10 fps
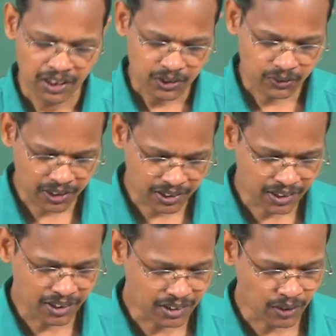So there is a
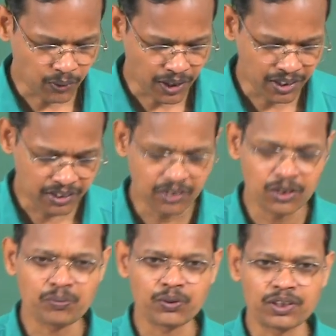reason why the
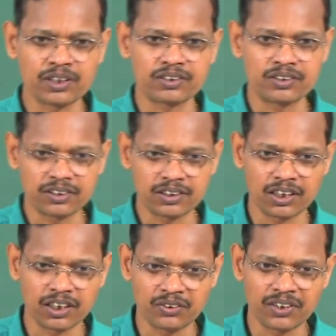UniProt is
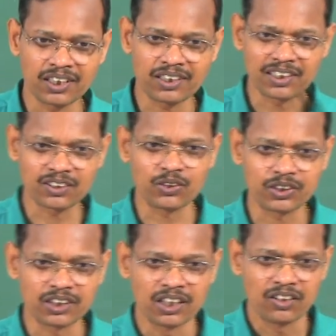the unique
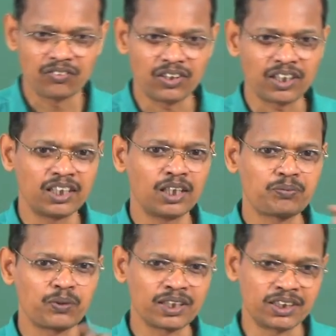resource for any
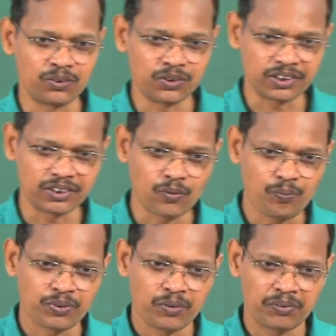protein sequences,
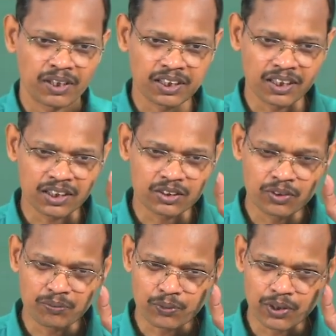because it contains
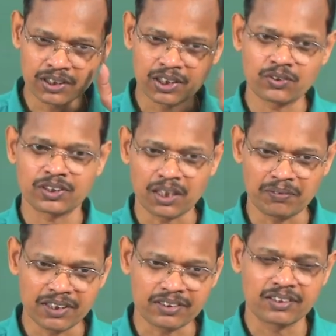protein sequence
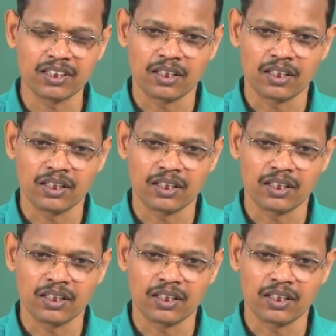database.